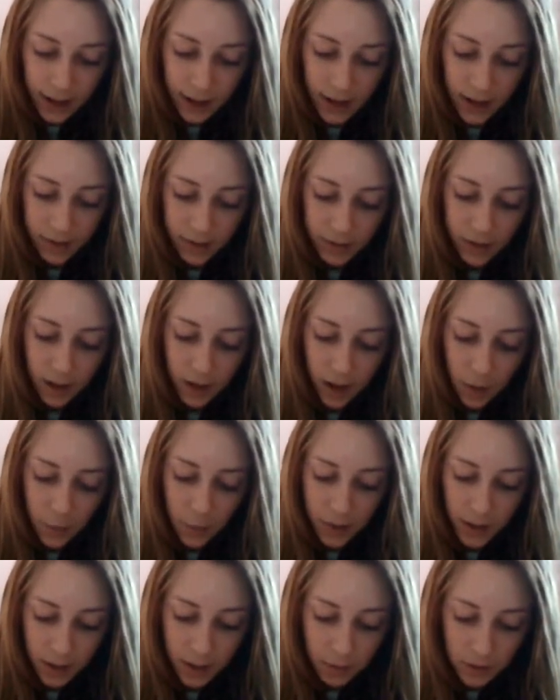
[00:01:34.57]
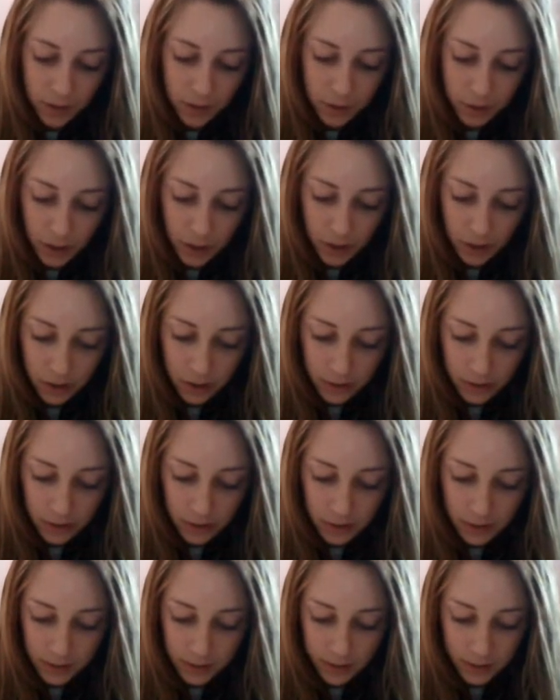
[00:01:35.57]
I have not been able to draw
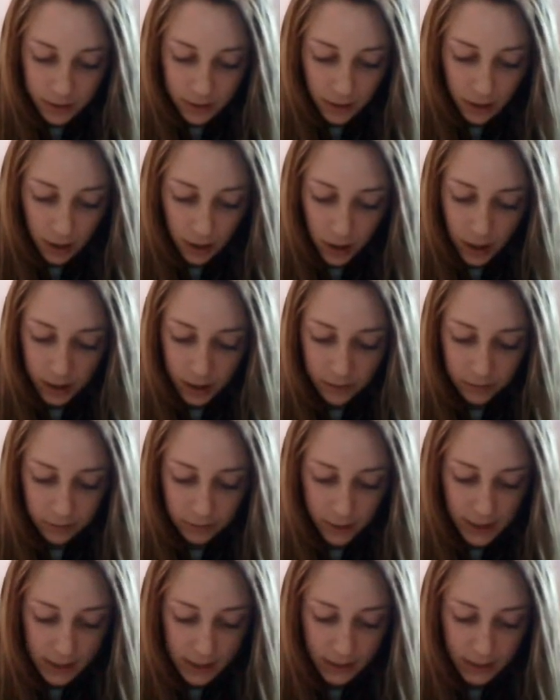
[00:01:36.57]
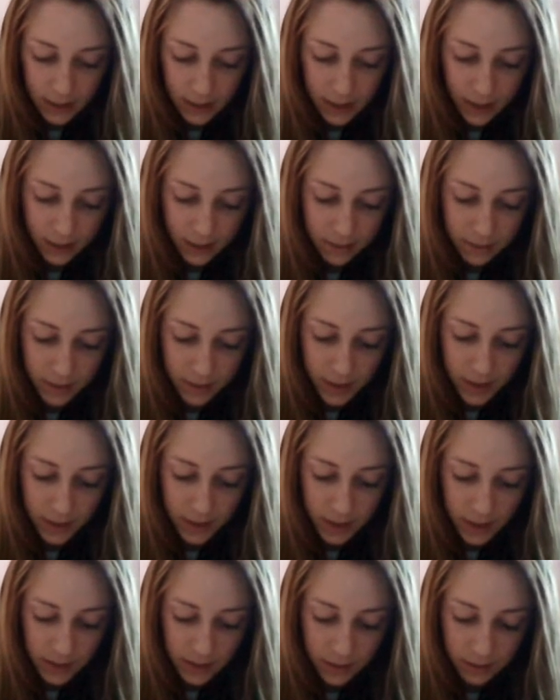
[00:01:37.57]
a lot recently
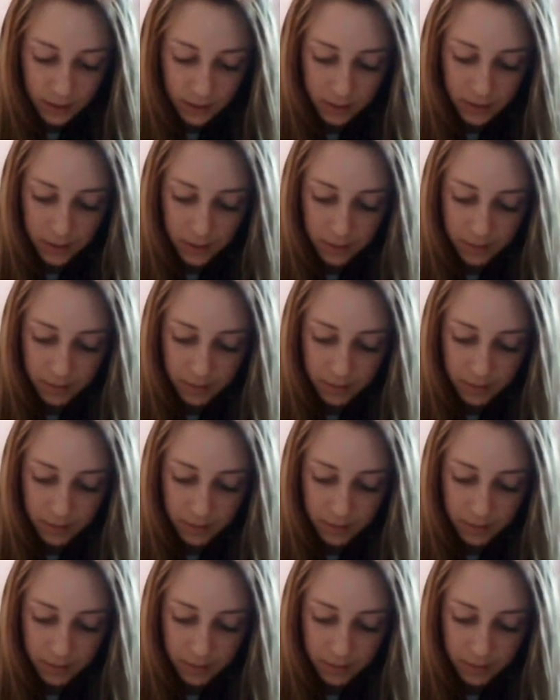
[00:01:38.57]
just because of